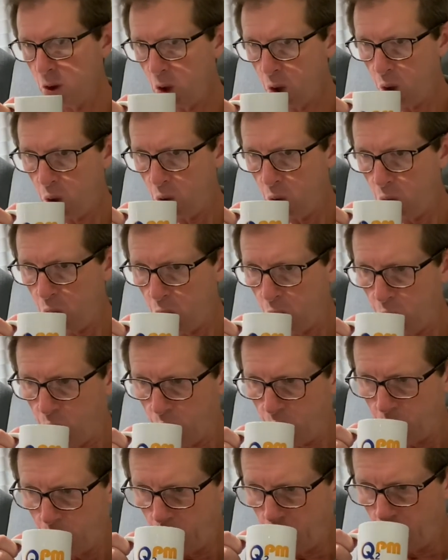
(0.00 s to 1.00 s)

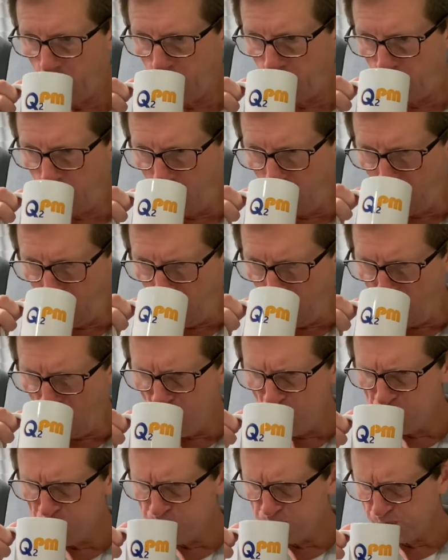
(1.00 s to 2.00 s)

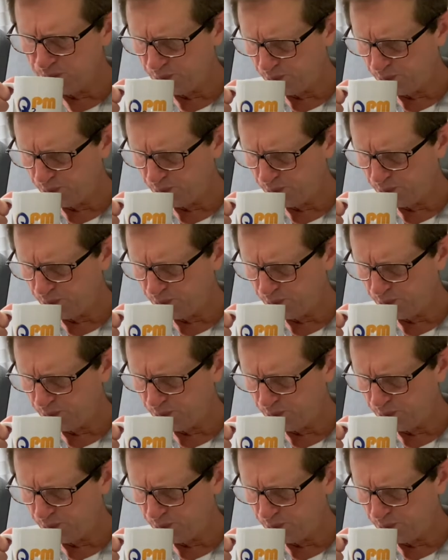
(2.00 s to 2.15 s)
No one is speaking in this clip.